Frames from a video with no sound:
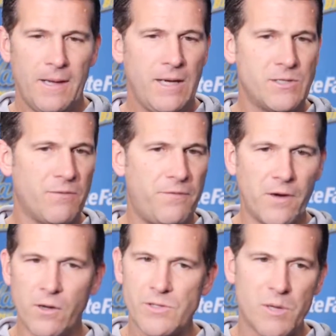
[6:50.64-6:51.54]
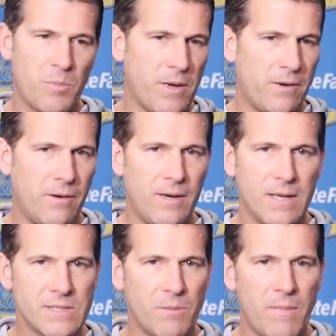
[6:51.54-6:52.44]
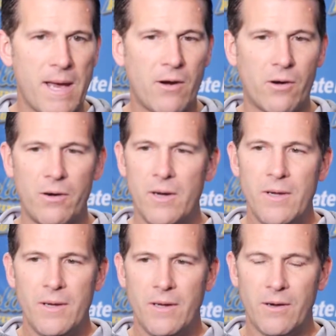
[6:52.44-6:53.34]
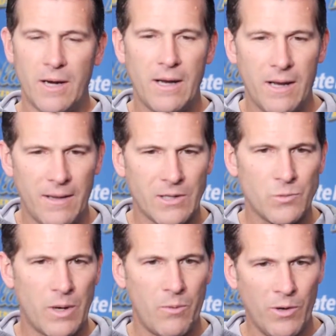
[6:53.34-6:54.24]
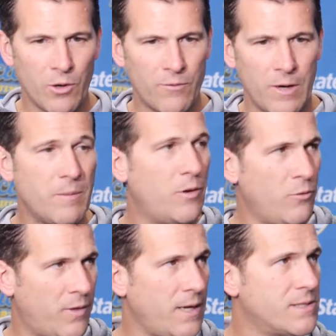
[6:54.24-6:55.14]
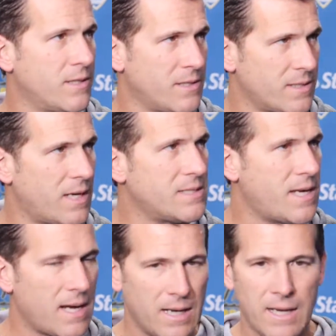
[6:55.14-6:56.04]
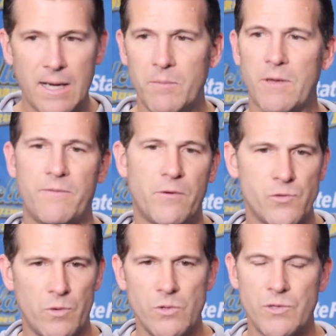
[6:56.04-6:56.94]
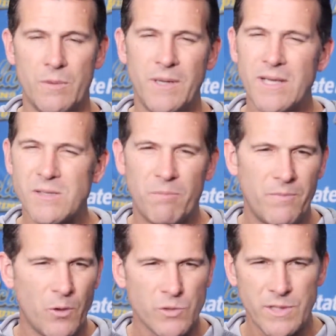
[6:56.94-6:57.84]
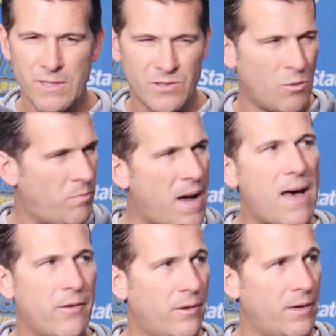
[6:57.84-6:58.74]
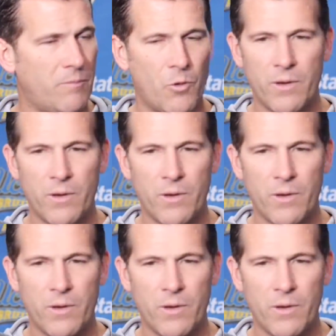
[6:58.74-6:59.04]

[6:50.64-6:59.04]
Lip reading: He's a fearless competitor. It doesn't matter. You know, I that's why we look for him to do things in this Gonzaga game, that first road trip. It doesn't, those things don't bother him.